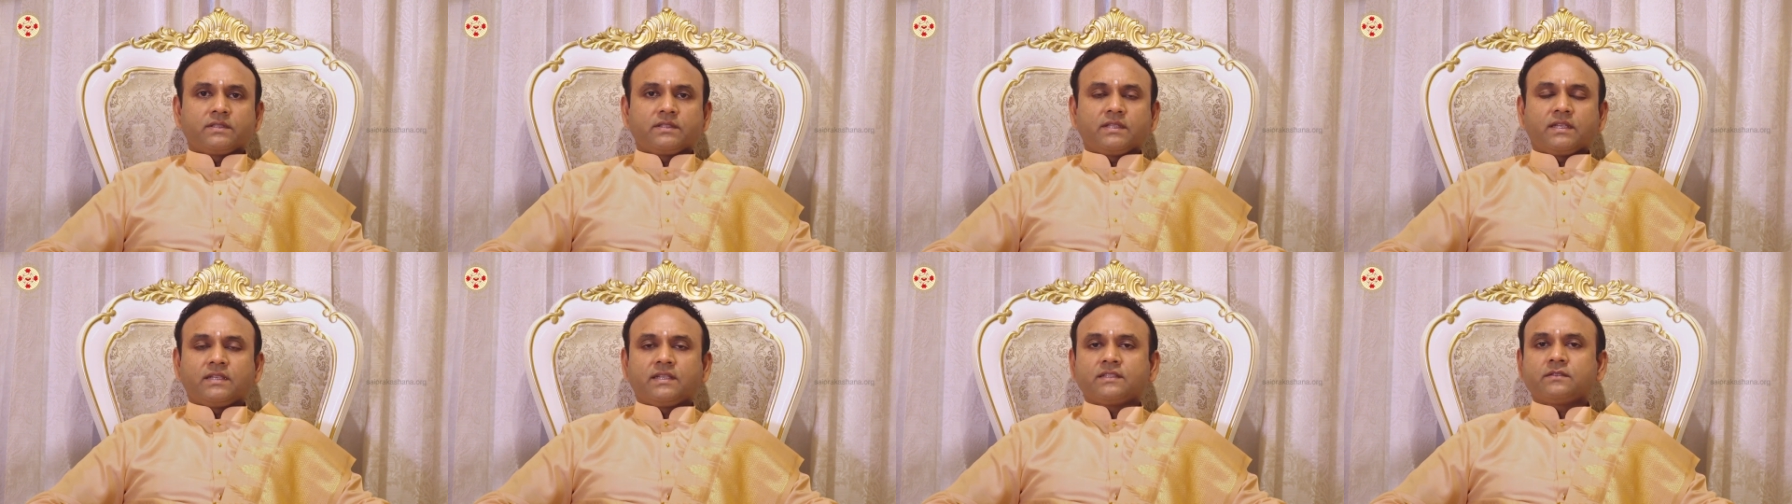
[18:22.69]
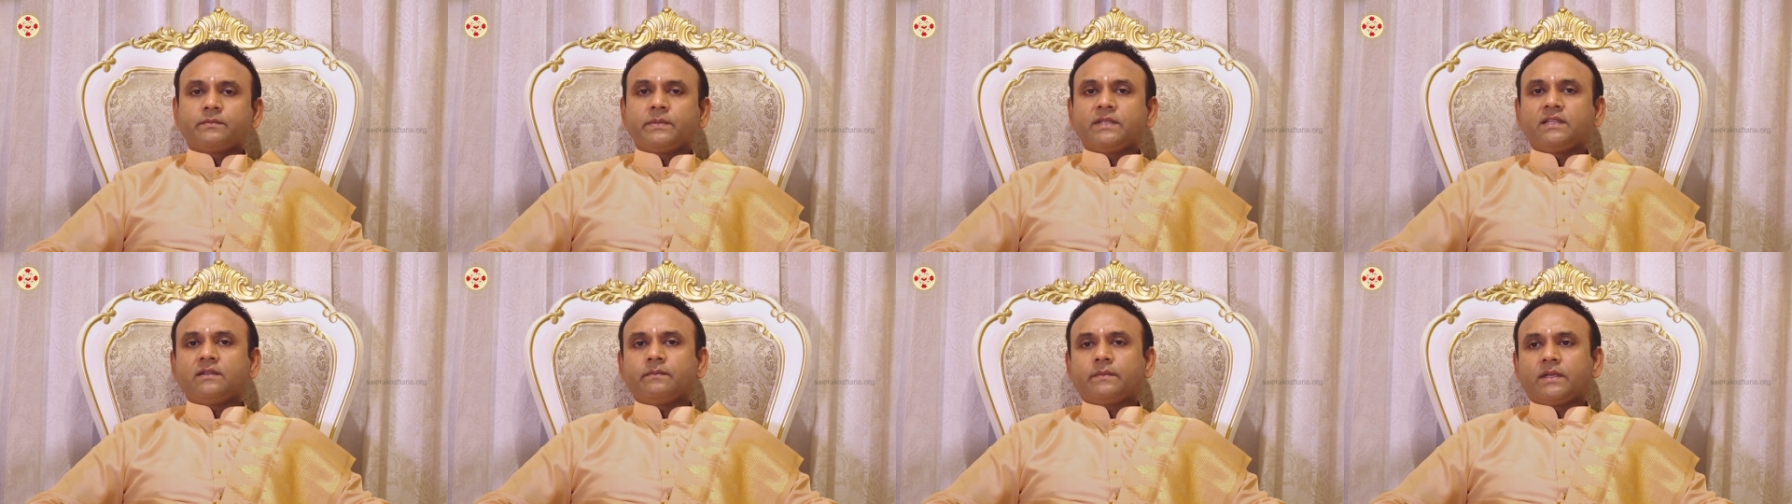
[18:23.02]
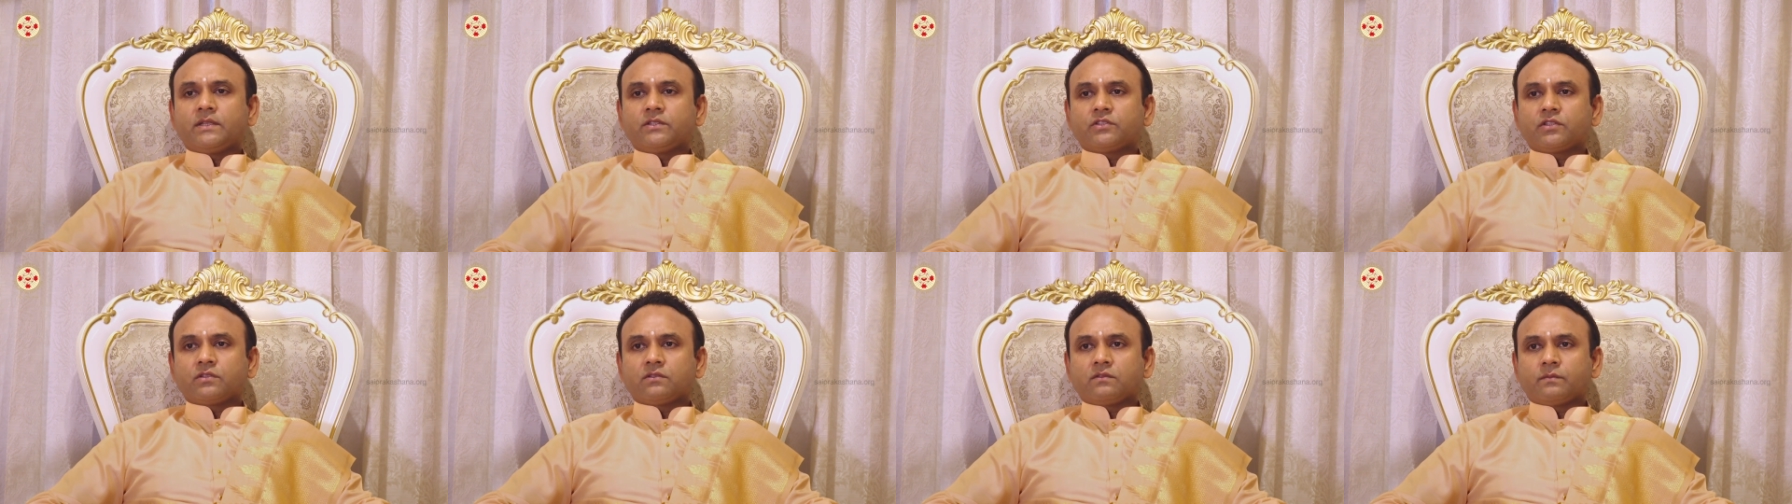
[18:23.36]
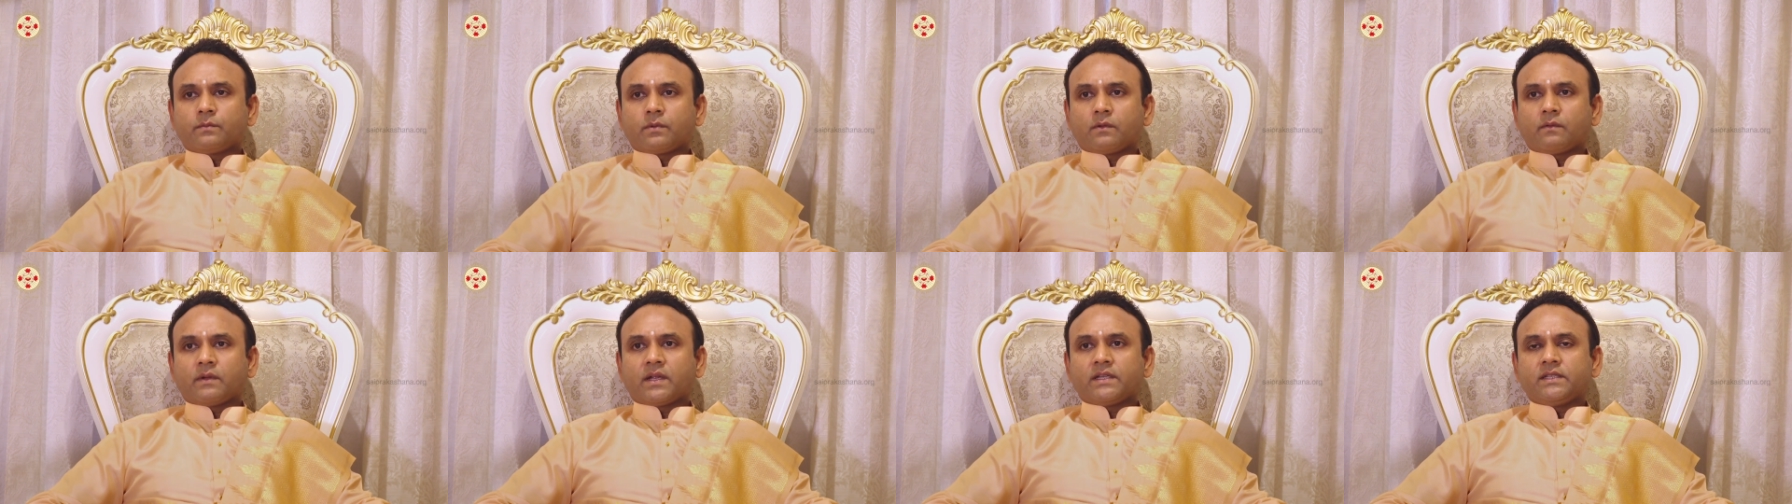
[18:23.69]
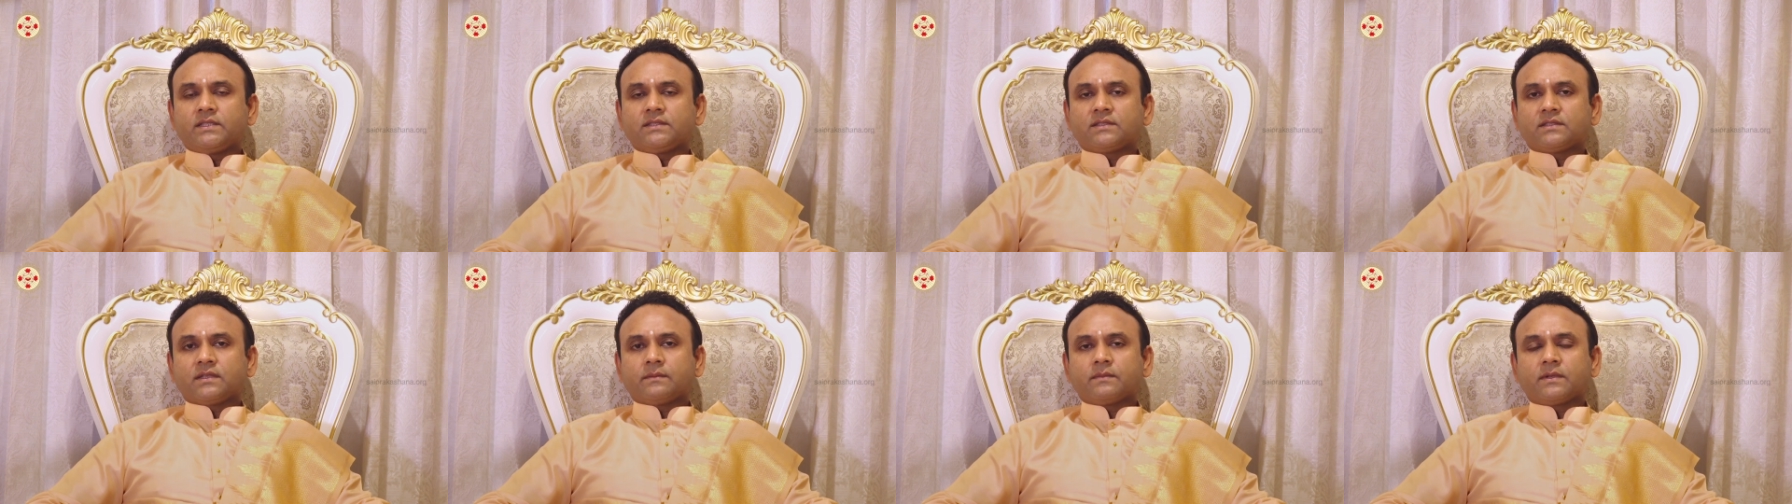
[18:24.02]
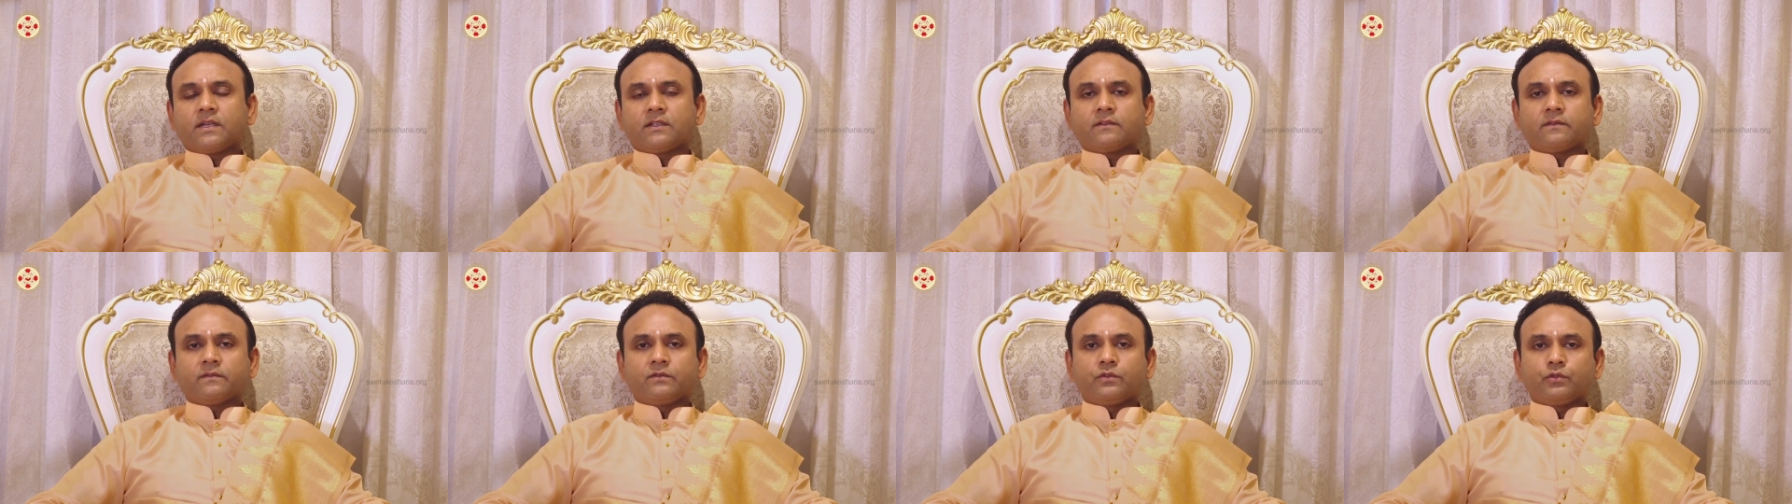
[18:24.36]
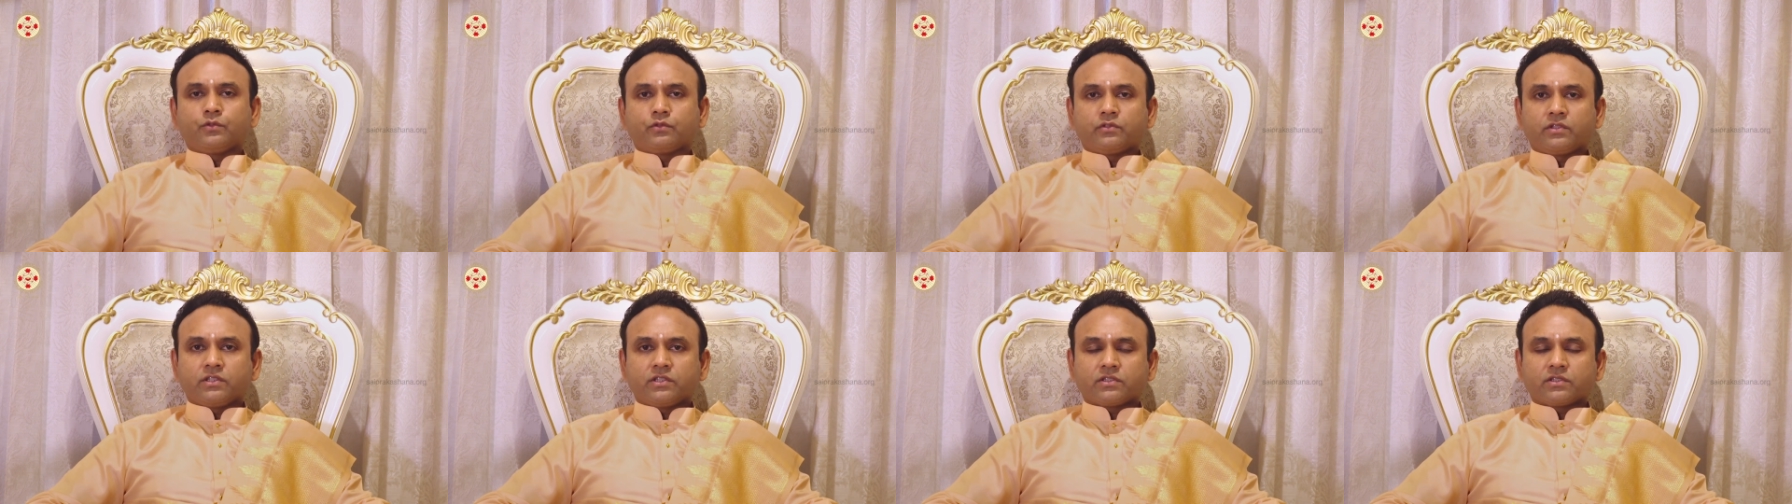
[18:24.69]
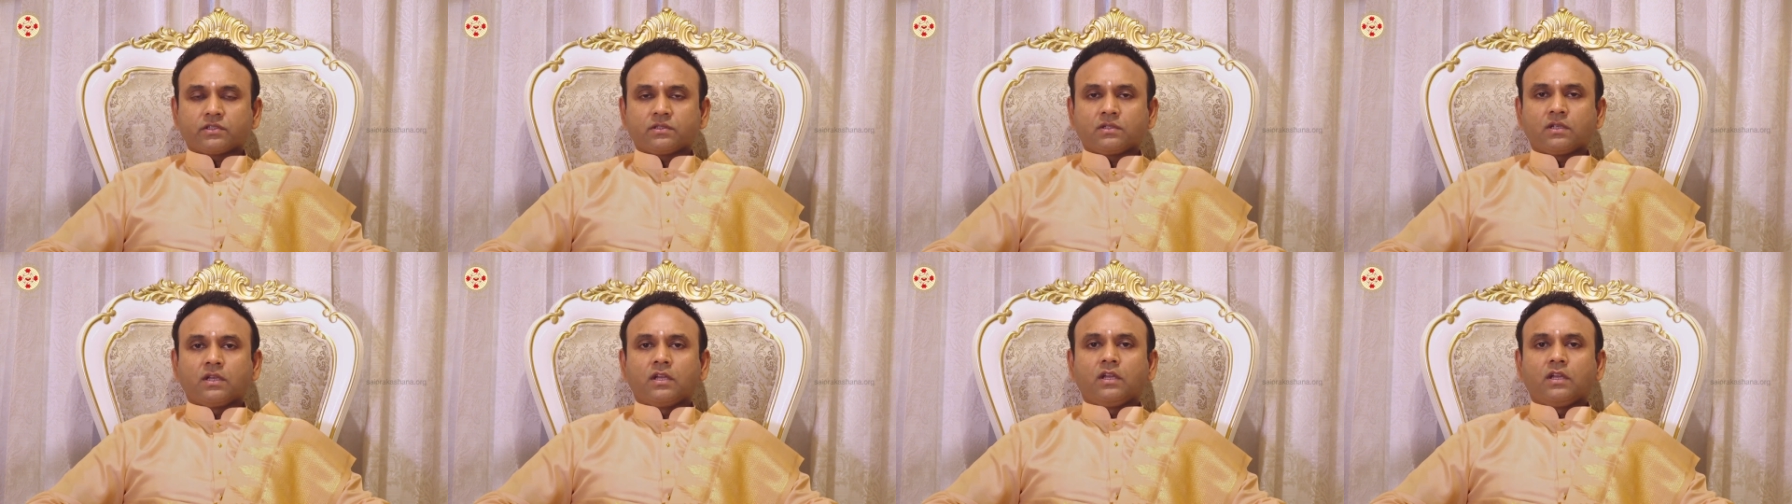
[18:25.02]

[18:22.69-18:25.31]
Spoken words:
there has been a mention of providing some kind of nutrition